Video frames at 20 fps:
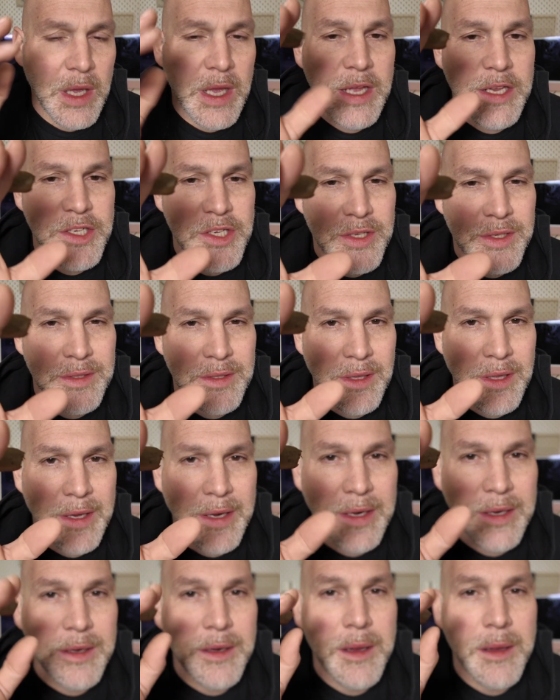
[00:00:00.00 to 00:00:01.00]
and just let
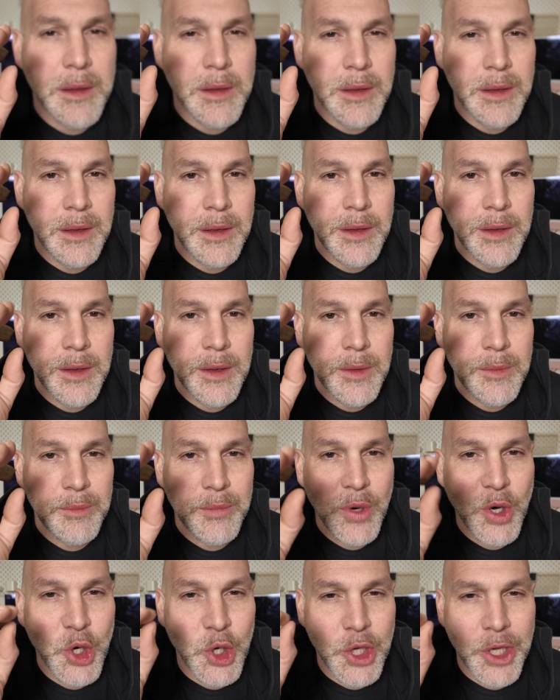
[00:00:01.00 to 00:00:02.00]
it
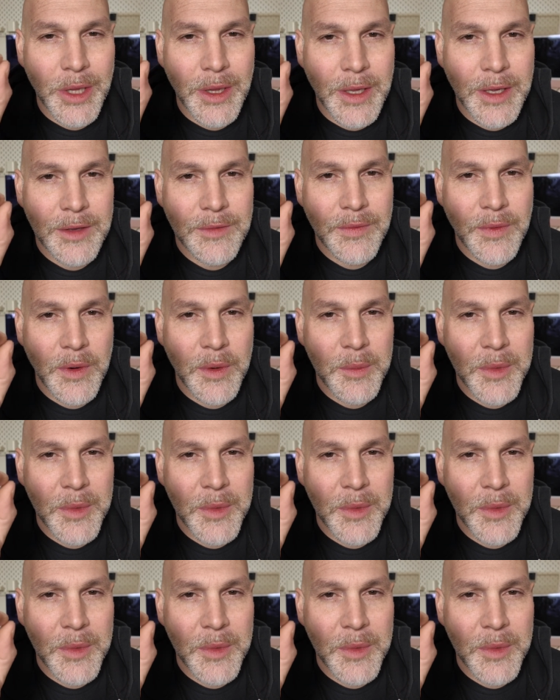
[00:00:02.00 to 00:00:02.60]
percolate for a